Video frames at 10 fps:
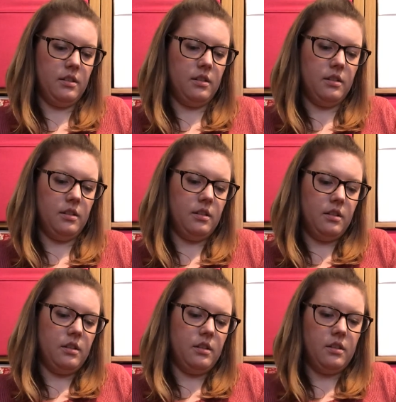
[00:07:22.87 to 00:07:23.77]

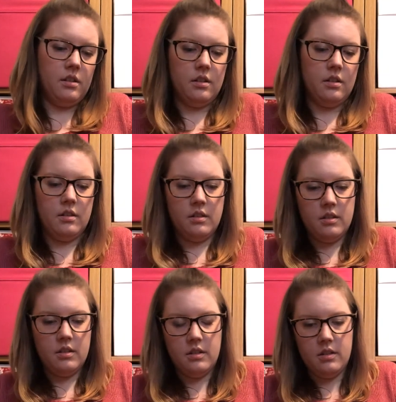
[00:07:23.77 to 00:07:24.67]

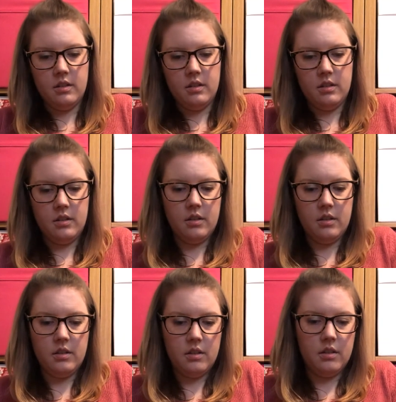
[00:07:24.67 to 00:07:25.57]

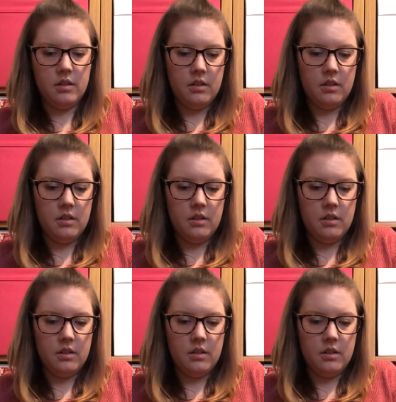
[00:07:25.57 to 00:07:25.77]
(silence)